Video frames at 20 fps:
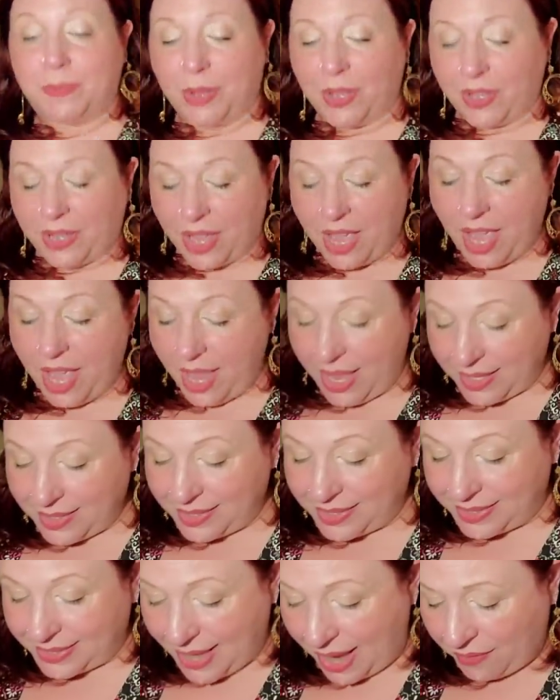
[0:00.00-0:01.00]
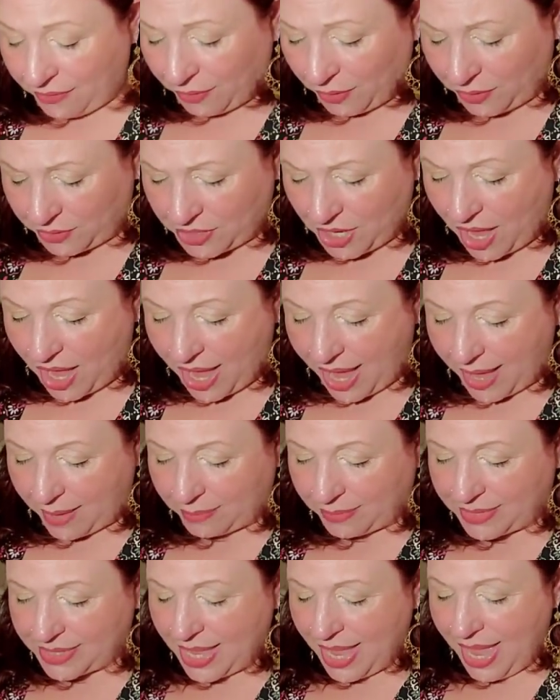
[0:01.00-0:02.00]
book several
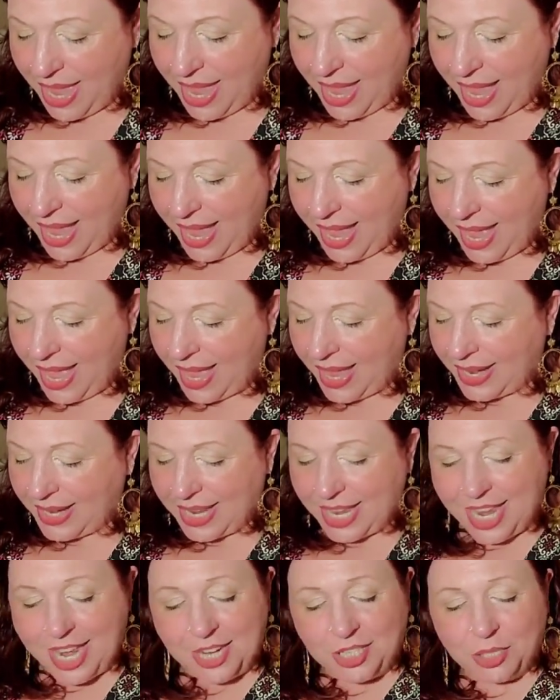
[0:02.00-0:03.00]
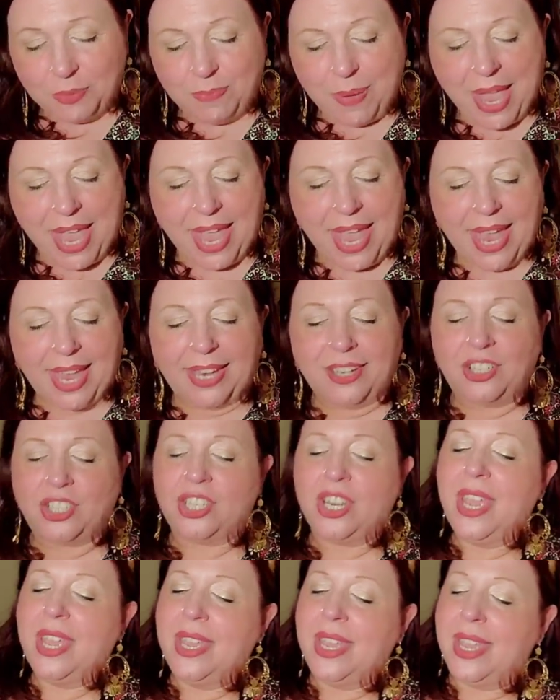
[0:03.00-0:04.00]
times. And each
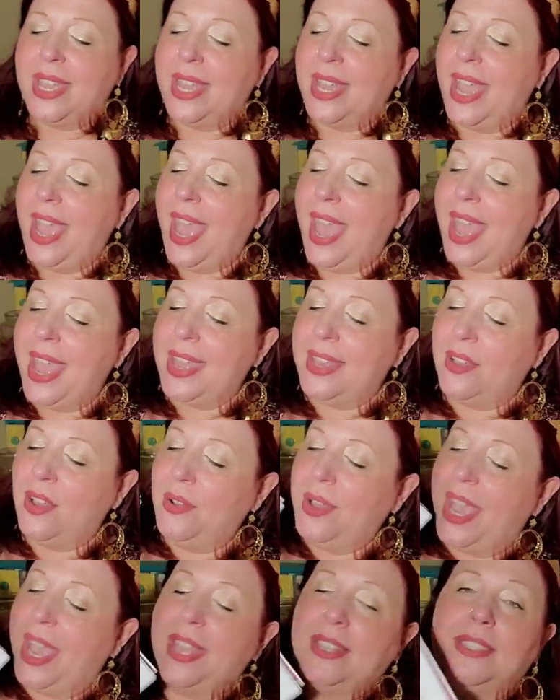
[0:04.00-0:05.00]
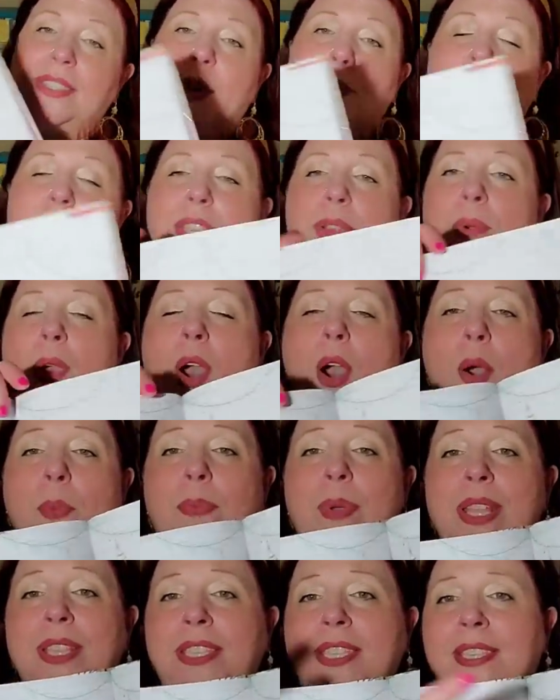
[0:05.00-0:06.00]
page had, okay, so when you
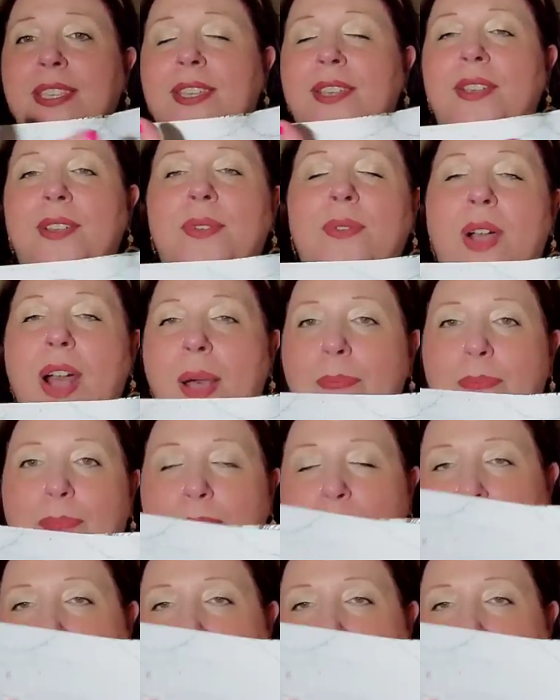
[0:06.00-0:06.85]
open to, a,